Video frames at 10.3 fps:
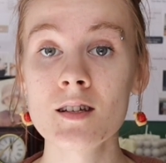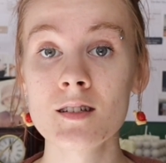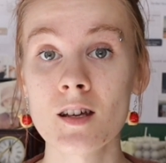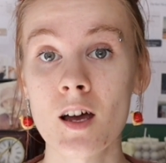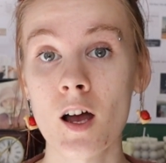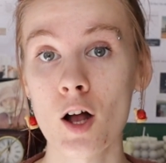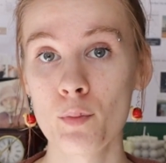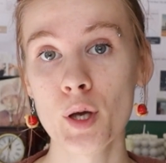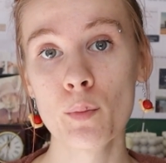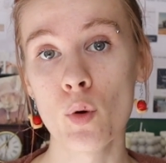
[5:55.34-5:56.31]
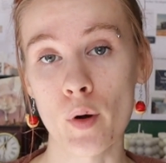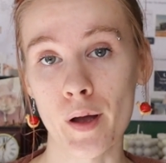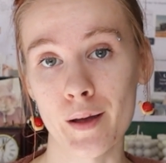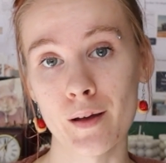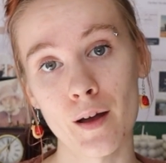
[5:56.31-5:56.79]
is a big
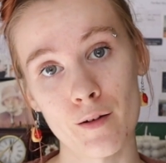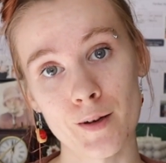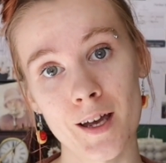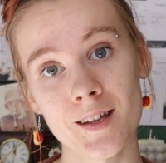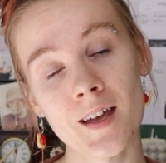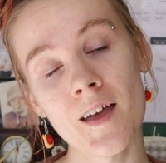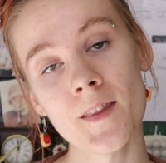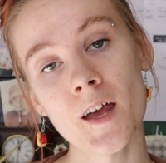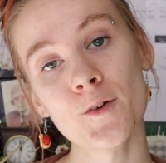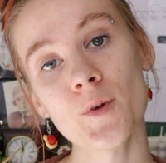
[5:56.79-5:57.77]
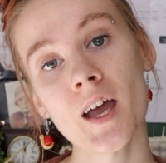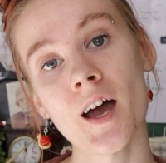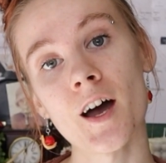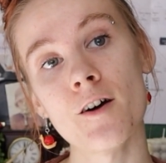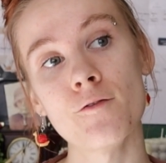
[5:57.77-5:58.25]
boy, all right? And then we
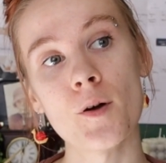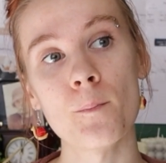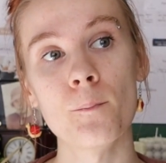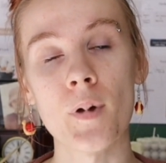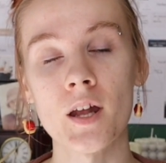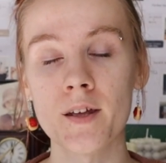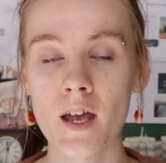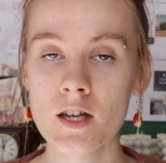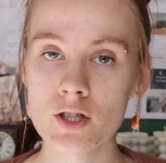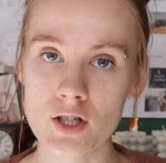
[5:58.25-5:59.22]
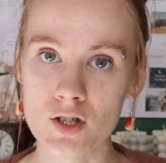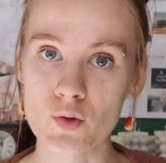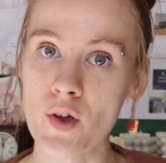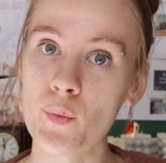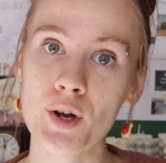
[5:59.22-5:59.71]
have medications
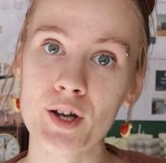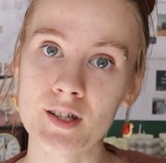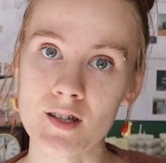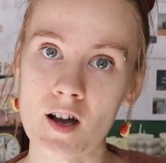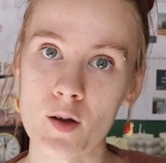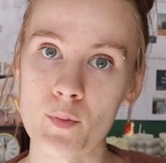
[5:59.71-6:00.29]
that we're going to talk